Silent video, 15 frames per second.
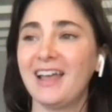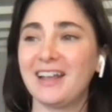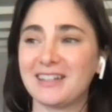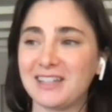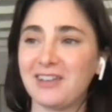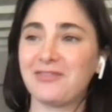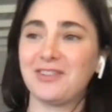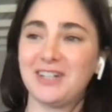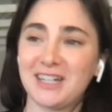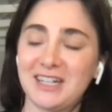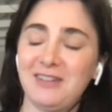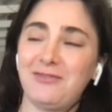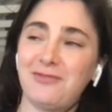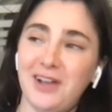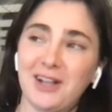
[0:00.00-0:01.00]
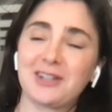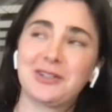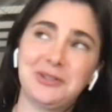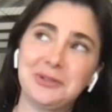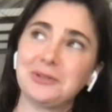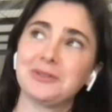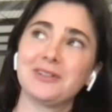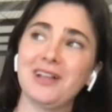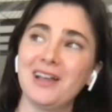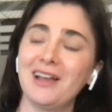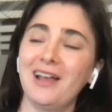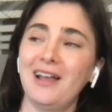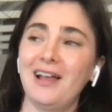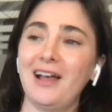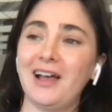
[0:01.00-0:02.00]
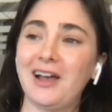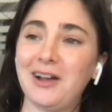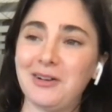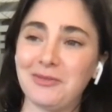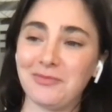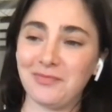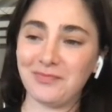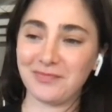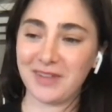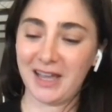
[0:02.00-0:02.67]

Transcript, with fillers: It definitely felt cool. Um,